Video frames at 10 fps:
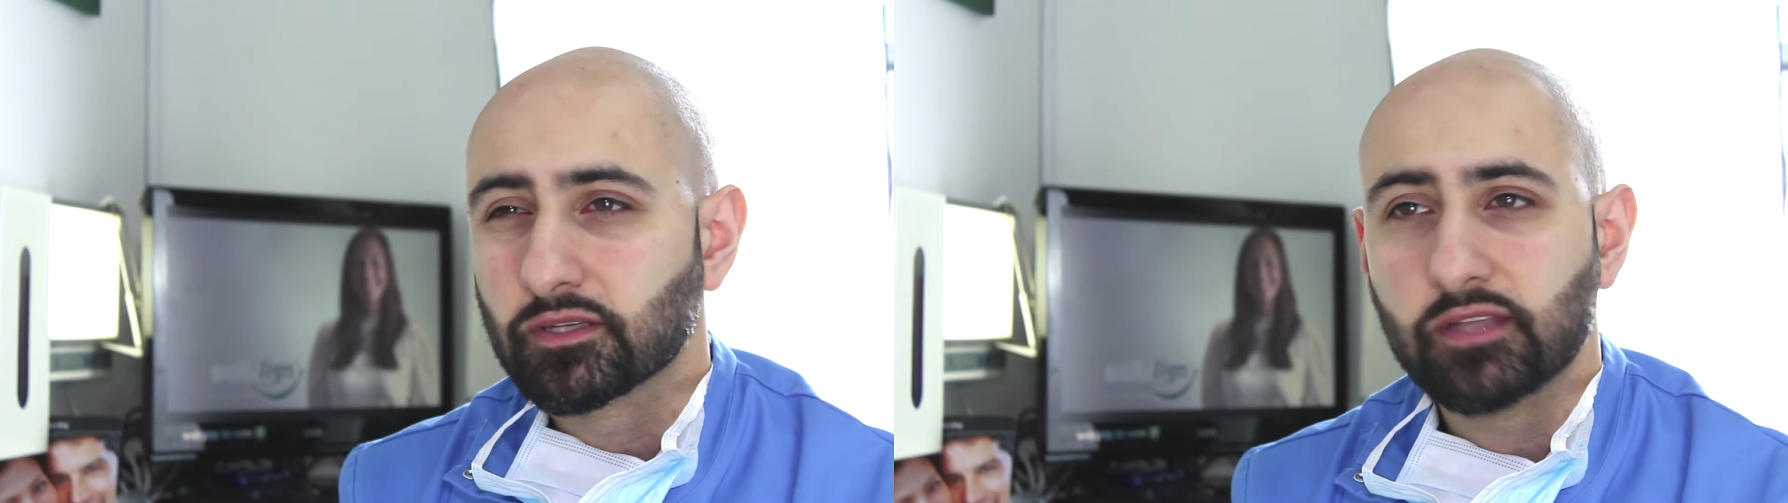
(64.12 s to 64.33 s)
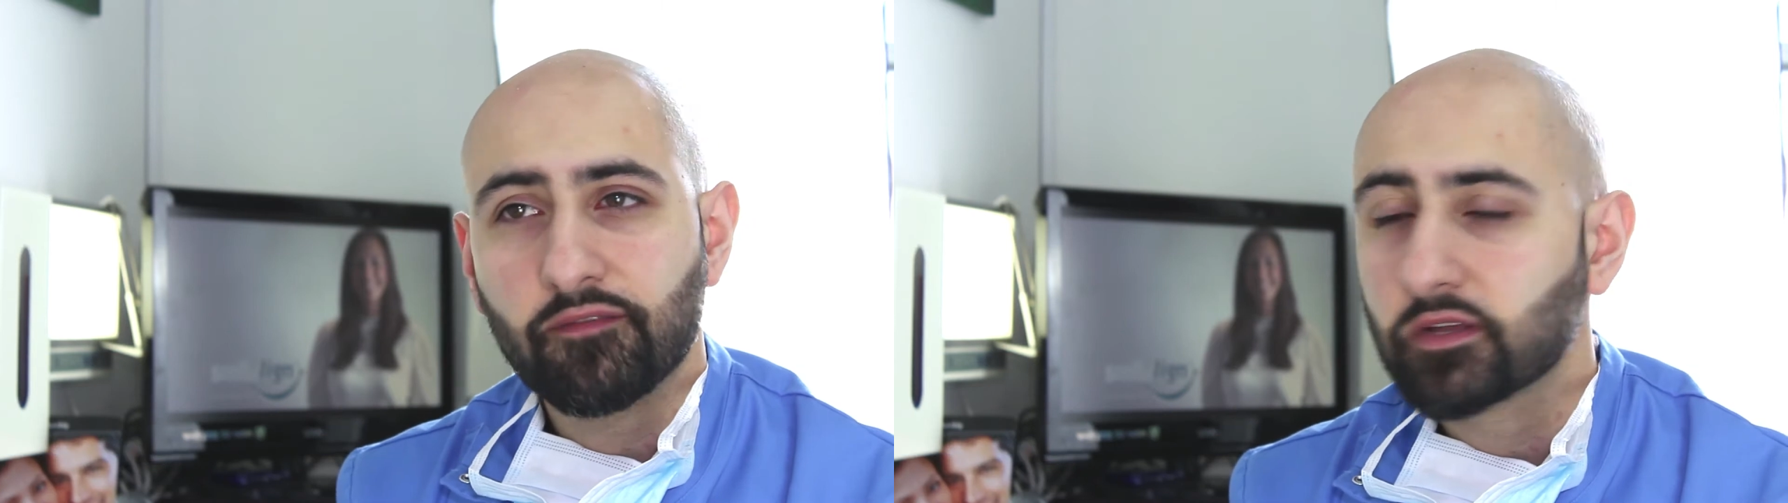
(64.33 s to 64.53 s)

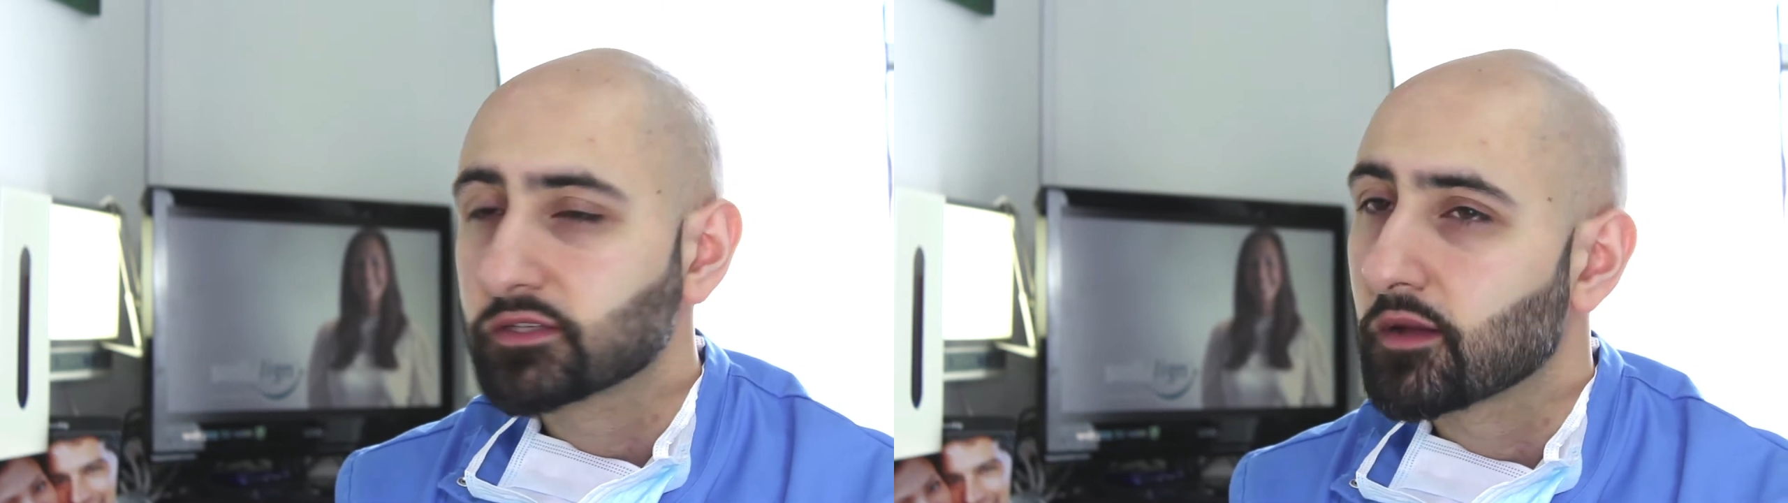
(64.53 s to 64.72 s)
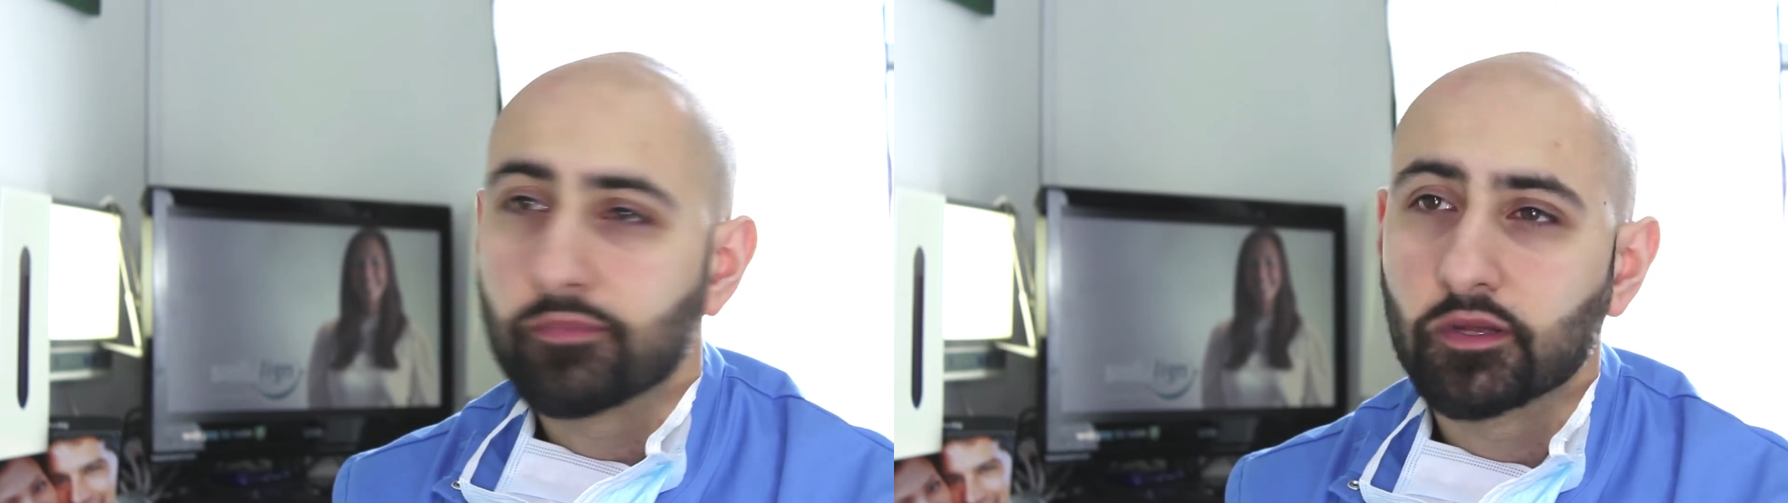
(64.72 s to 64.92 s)
it's
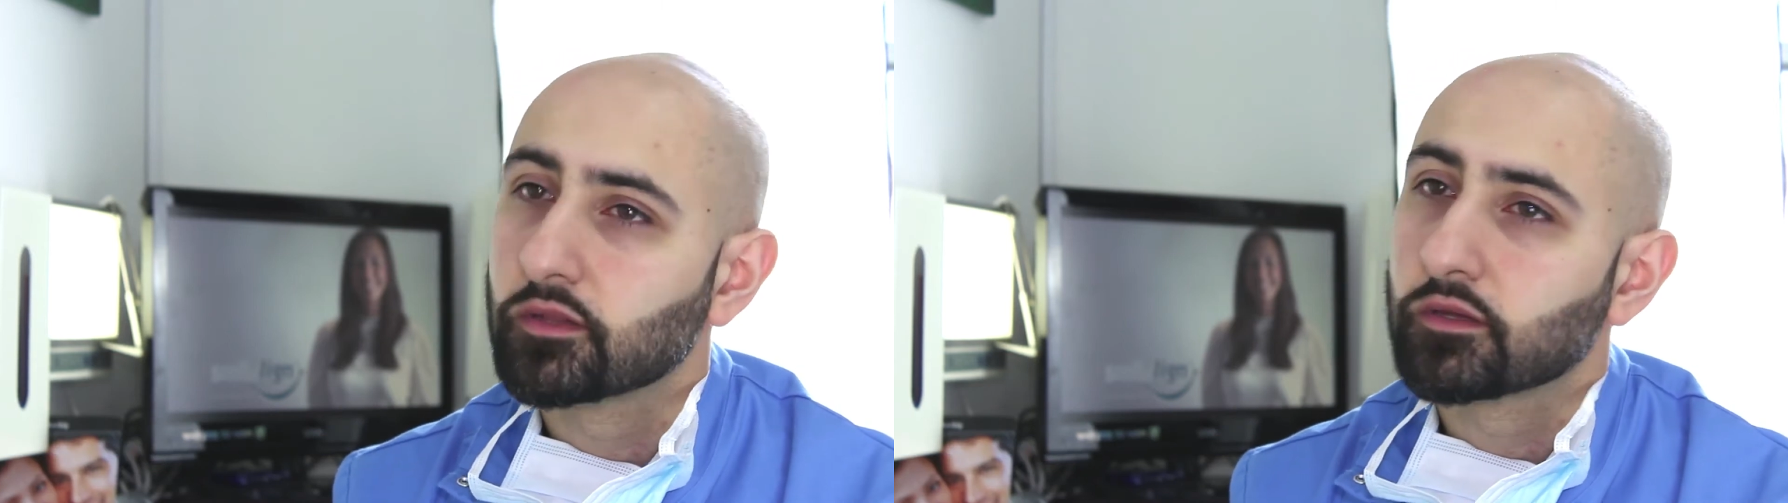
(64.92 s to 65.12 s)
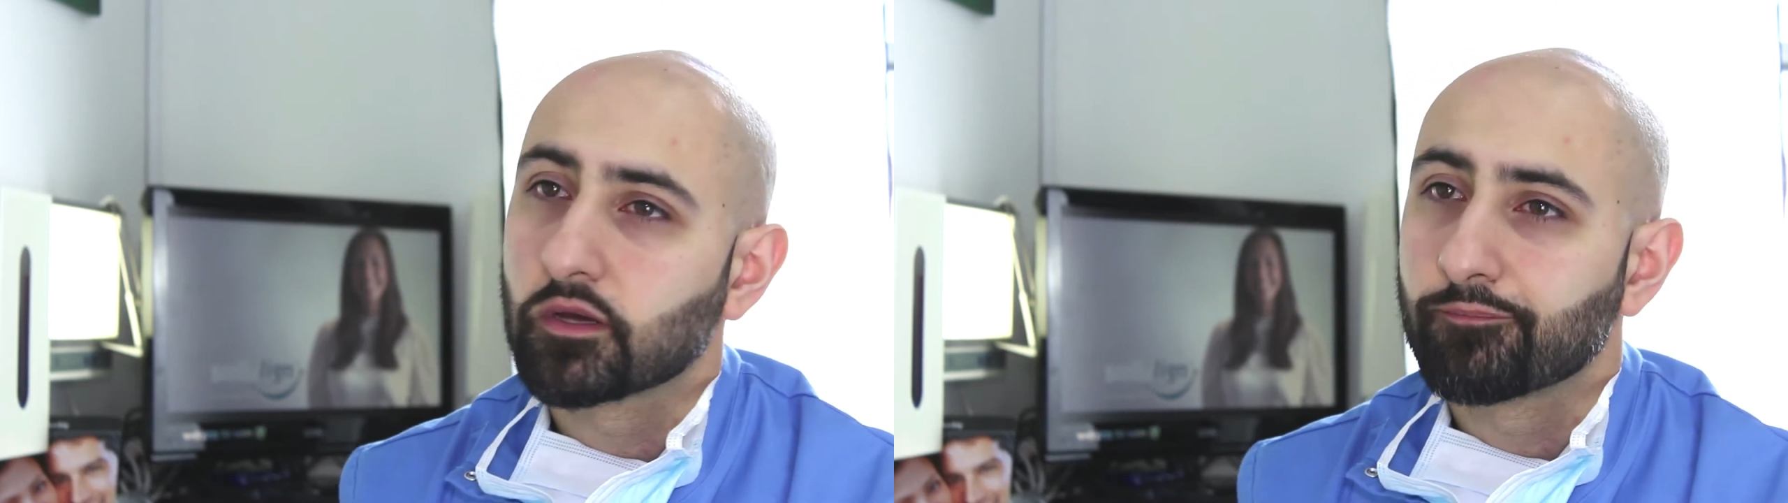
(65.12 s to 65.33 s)
definitely
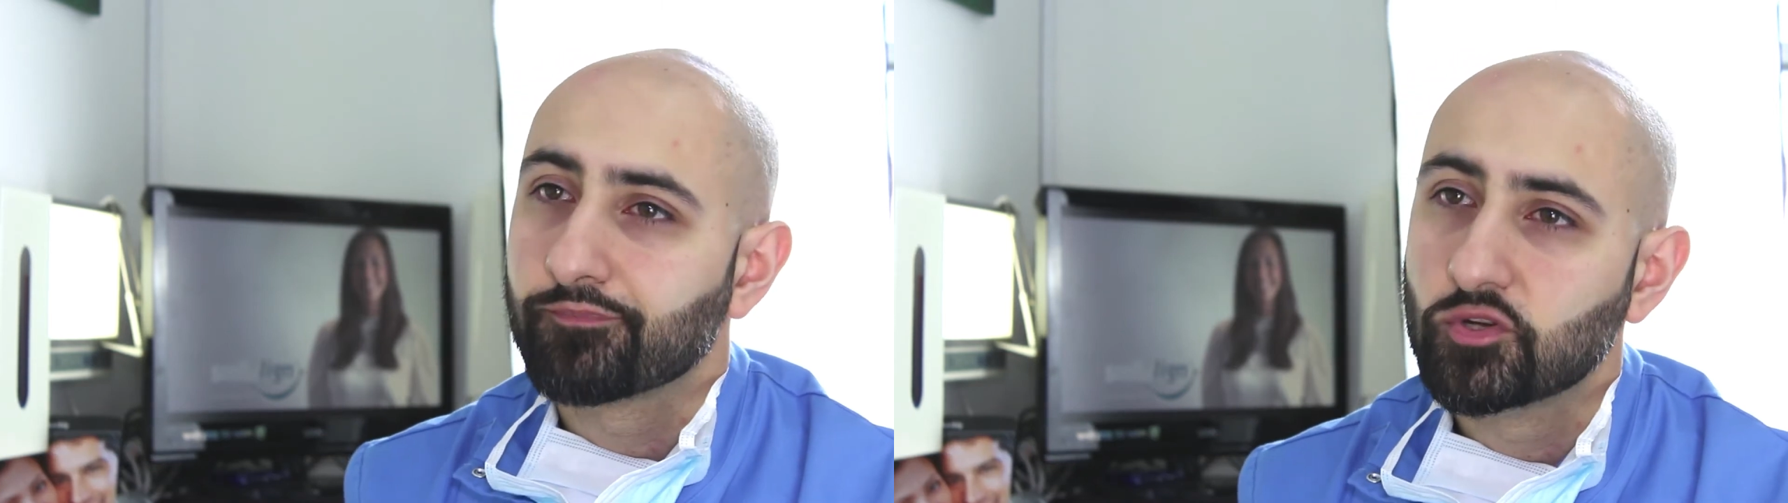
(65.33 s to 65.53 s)
something that